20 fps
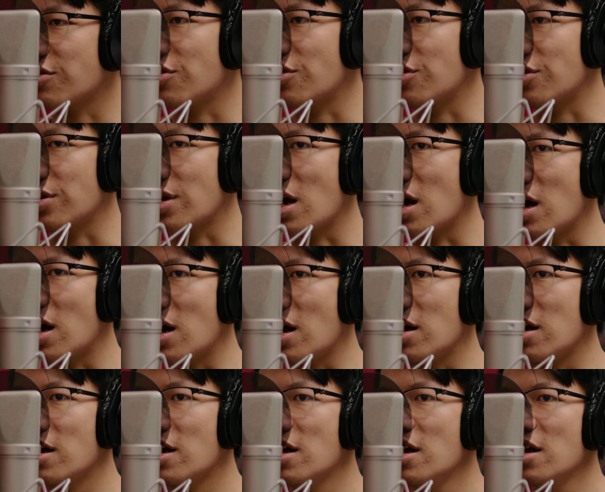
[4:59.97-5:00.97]

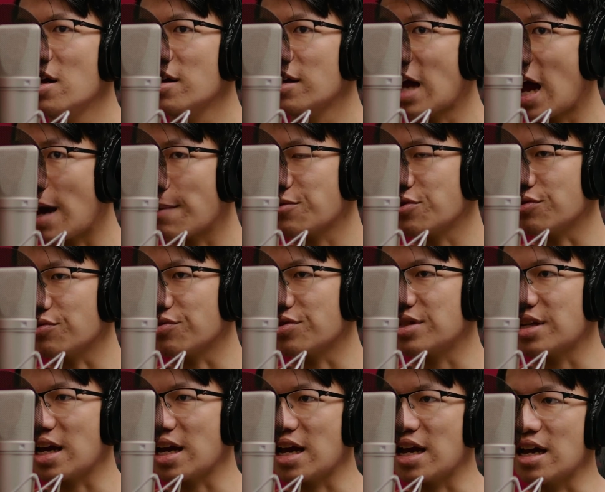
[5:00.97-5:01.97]
their
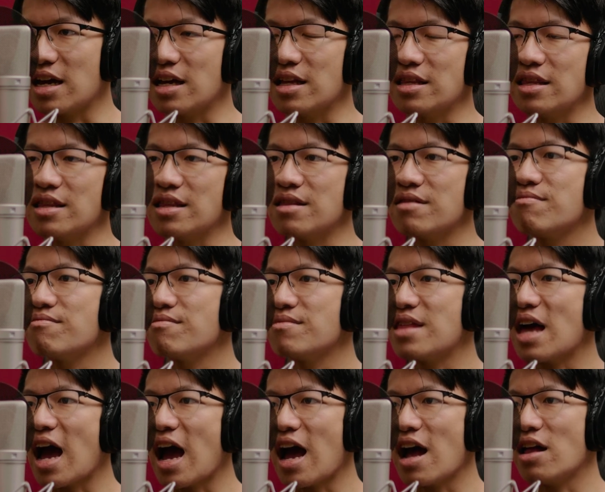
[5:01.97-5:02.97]
capsules, and
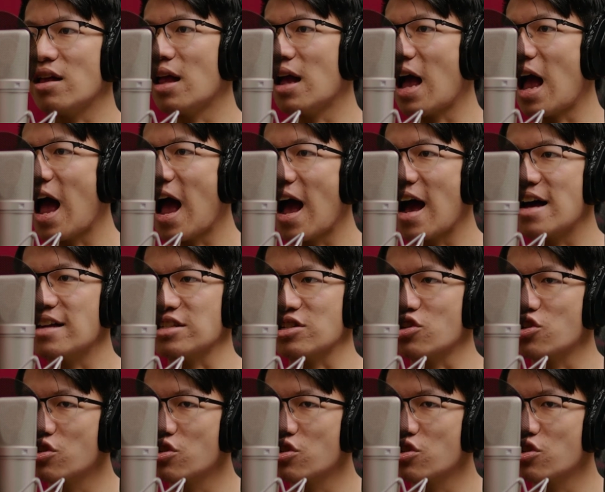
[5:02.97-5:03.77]
that has a